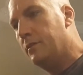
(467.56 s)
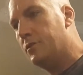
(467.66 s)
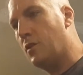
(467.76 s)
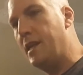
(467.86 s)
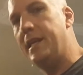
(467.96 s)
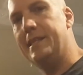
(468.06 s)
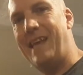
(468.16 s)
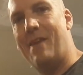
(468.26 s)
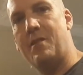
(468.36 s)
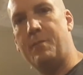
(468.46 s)
Training is
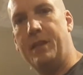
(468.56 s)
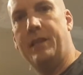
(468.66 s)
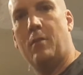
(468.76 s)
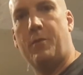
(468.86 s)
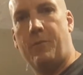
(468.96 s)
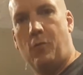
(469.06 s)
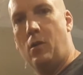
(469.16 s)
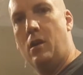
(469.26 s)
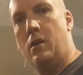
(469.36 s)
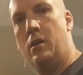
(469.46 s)
having been there
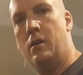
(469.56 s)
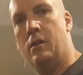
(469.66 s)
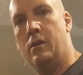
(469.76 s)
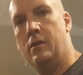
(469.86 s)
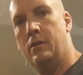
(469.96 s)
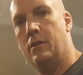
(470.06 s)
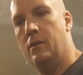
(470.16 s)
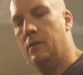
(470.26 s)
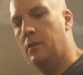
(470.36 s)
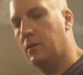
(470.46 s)
before.
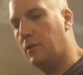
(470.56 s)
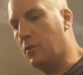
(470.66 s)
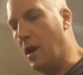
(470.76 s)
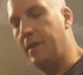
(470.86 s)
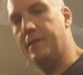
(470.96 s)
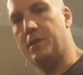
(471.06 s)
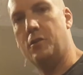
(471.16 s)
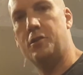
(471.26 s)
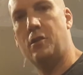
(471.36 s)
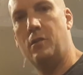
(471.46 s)
Cry in the
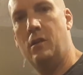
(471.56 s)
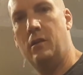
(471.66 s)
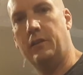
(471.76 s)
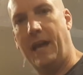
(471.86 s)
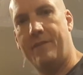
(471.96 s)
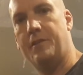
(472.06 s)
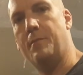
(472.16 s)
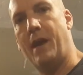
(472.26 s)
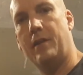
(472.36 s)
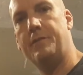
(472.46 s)
dojo, laugh on the
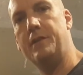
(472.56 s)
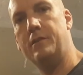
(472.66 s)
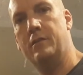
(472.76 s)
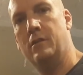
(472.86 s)
battlefield.